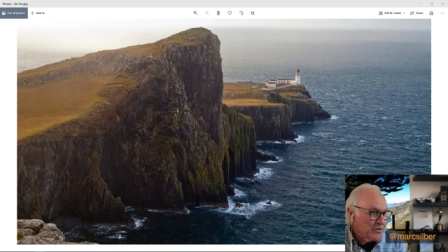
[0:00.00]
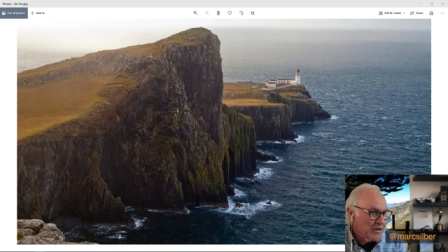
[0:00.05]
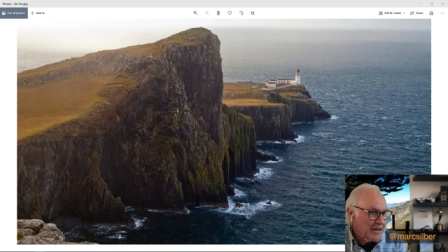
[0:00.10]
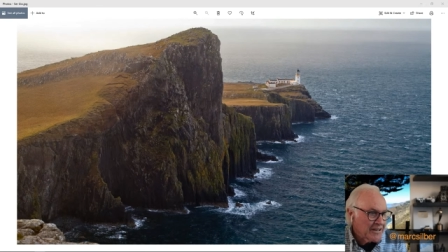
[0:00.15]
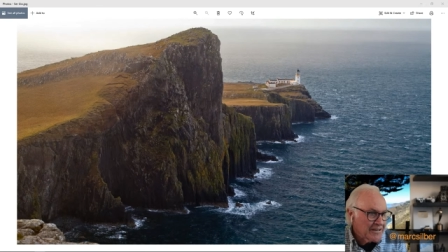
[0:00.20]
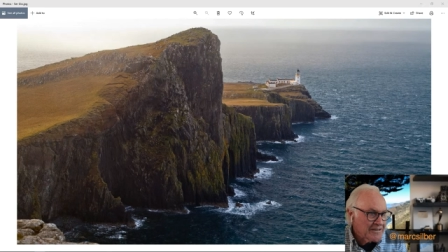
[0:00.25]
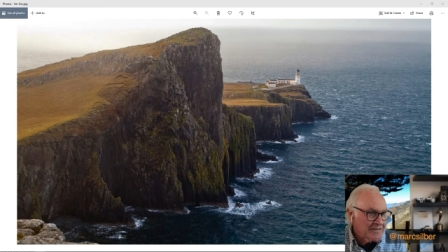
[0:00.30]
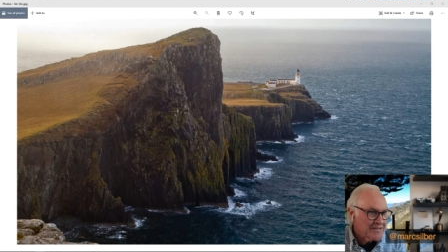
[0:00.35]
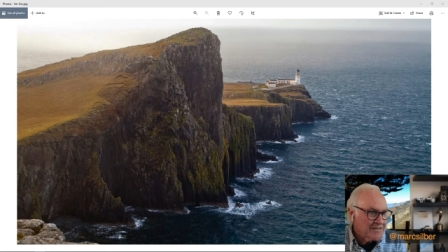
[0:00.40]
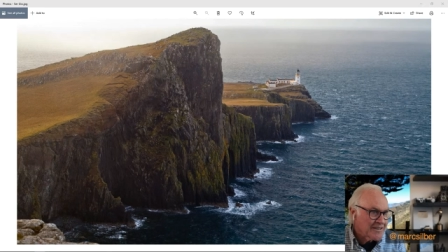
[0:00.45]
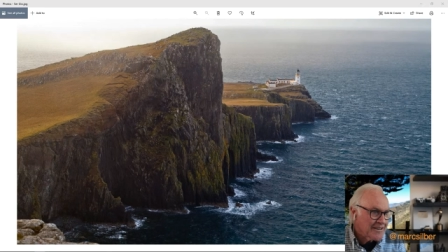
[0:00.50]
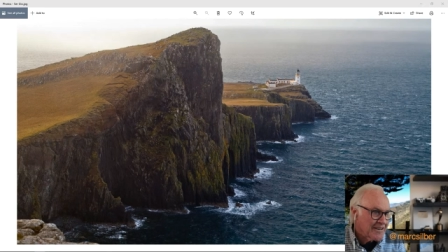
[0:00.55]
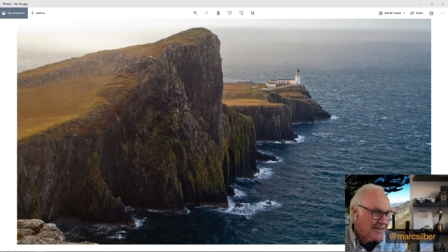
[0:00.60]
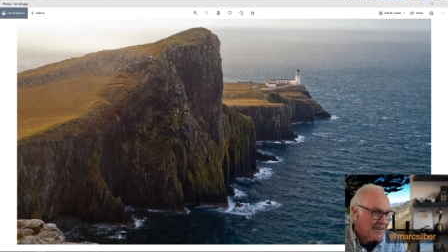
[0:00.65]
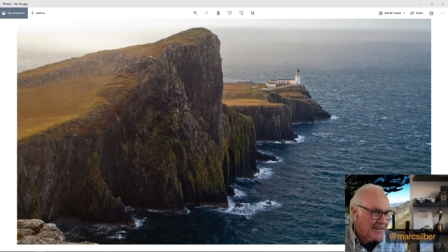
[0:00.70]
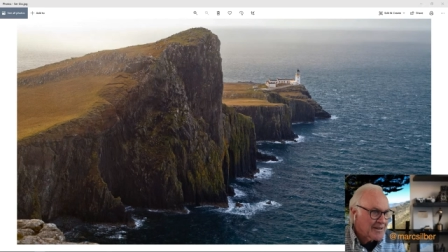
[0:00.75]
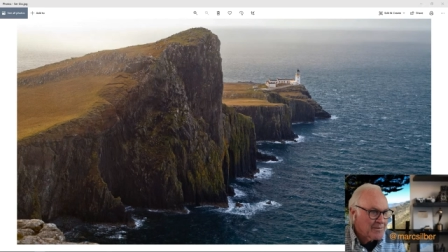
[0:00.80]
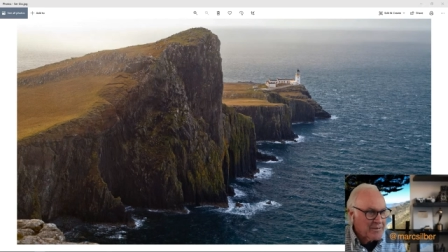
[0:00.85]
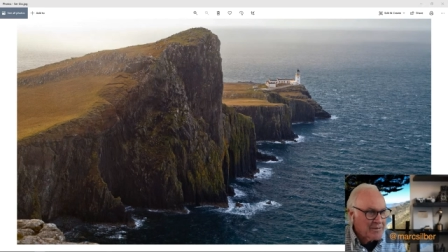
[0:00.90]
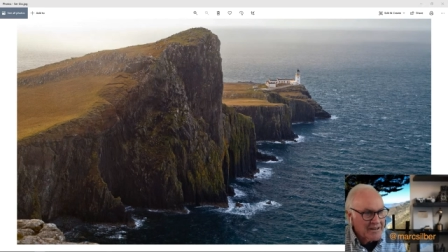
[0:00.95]
runs to
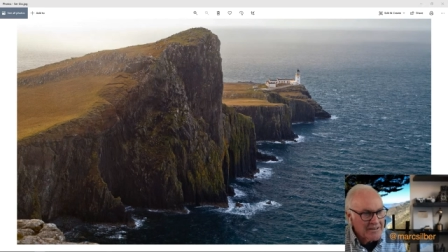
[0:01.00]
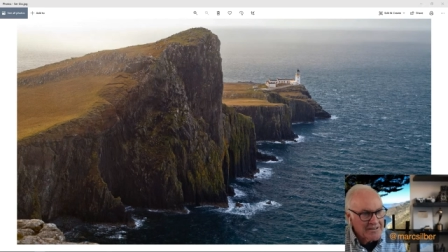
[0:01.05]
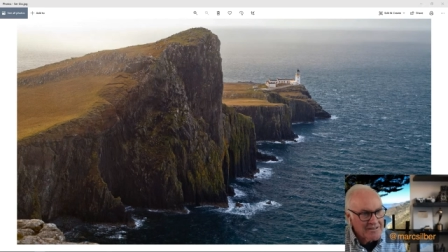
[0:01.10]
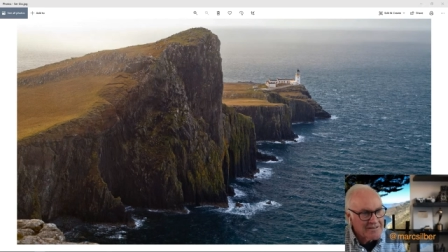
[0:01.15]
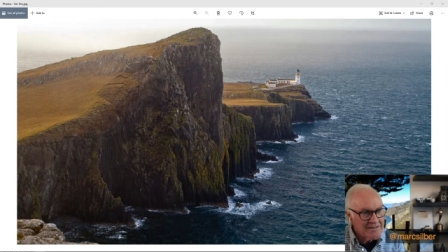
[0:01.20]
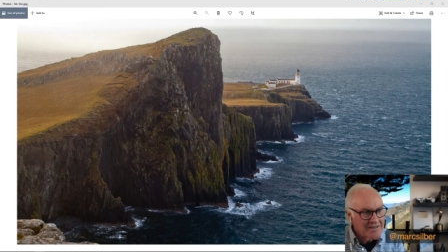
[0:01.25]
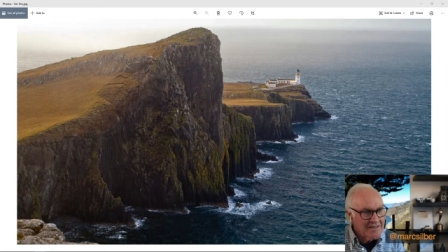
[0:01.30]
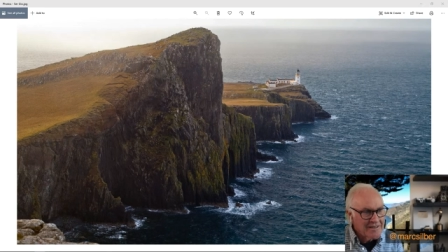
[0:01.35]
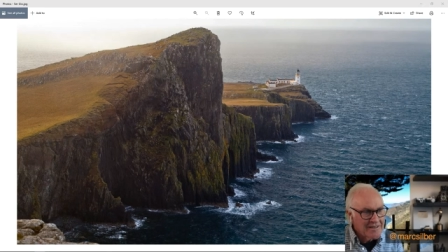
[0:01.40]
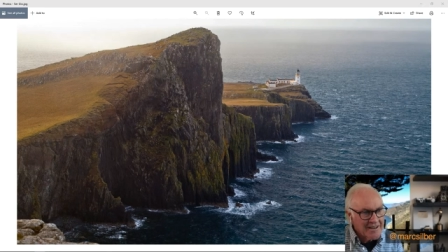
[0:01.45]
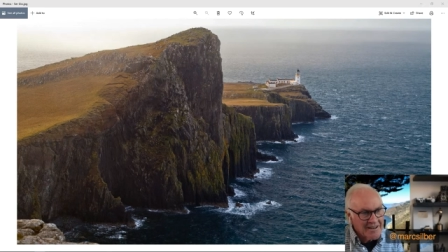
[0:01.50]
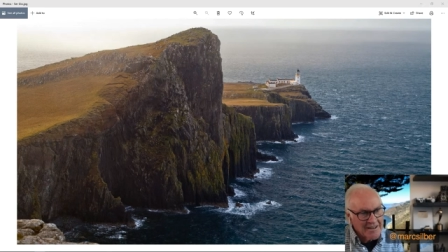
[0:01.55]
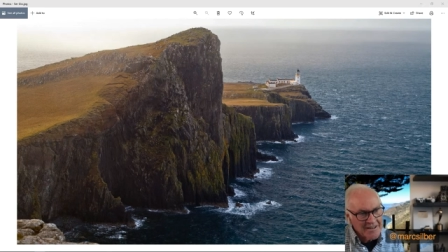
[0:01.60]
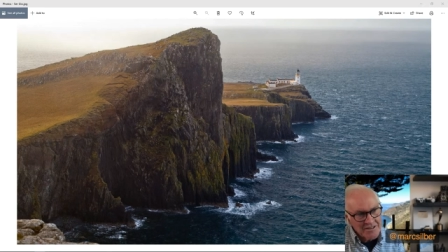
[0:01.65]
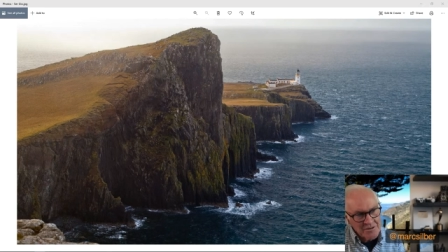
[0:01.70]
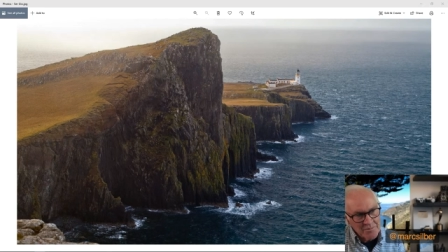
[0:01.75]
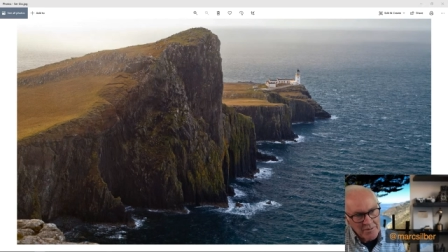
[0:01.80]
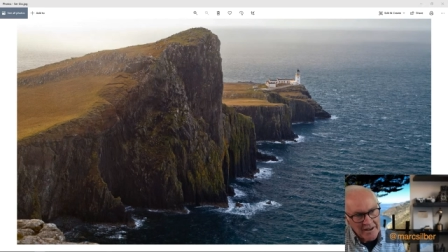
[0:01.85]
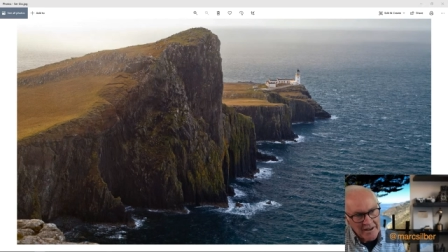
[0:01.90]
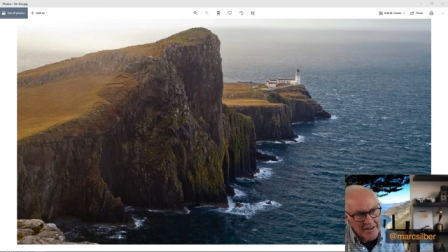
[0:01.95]
kind of get my sea
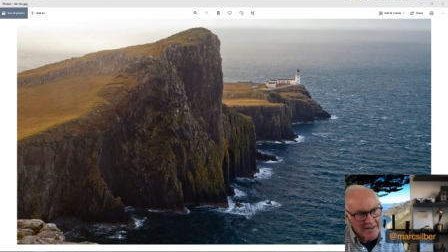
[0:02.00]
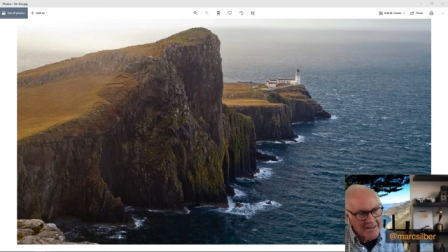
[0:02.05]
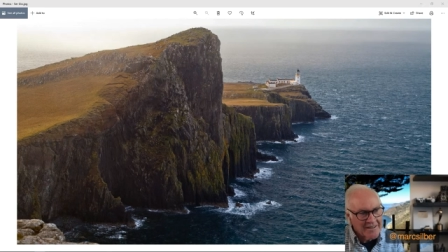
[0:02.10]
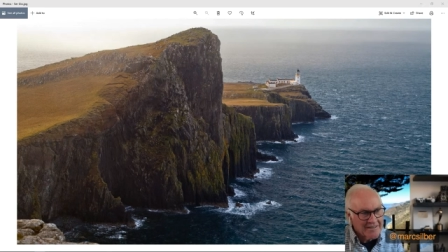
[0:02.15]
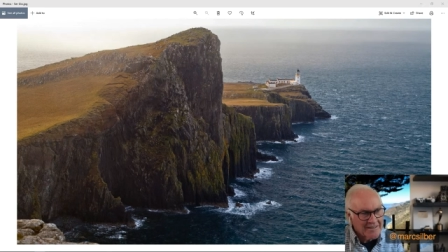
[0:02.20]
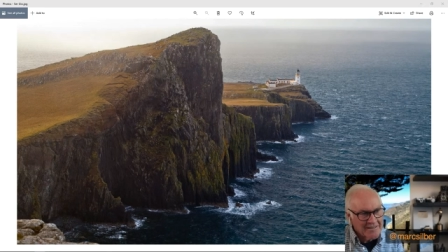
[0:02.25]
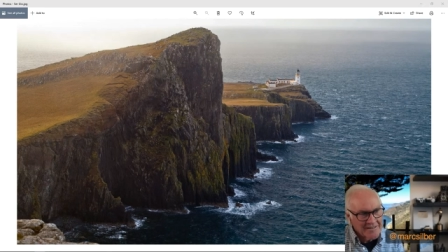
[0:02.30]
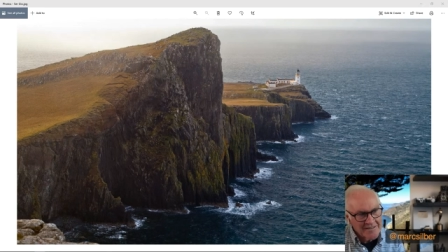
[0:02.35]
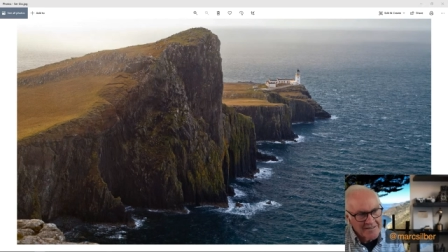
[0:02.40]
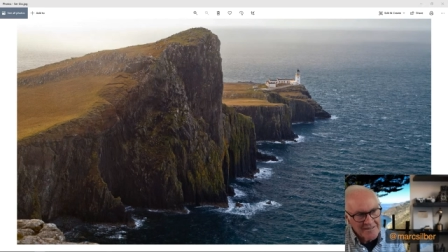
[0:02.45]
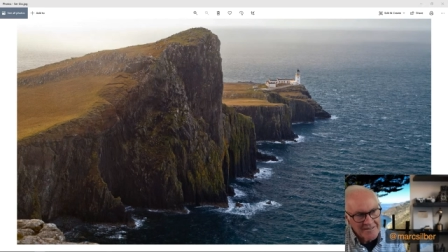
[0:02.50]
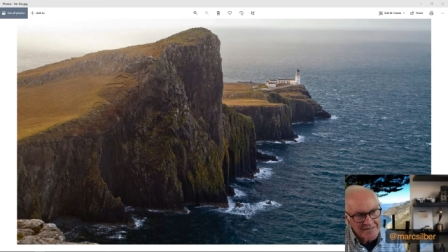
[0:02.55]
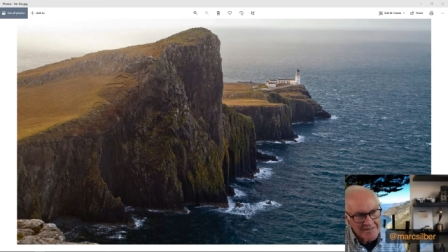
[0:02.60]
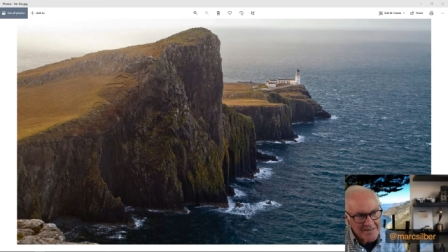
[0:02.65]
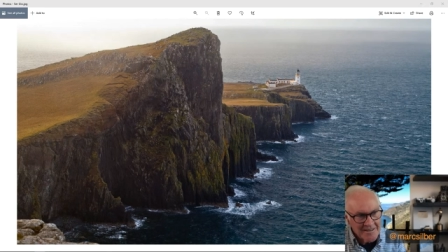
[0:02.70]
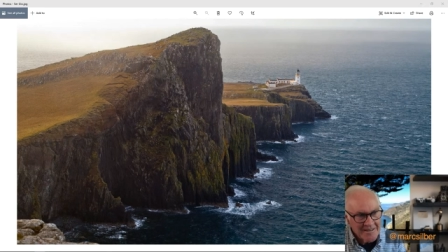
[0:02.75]
legs back, and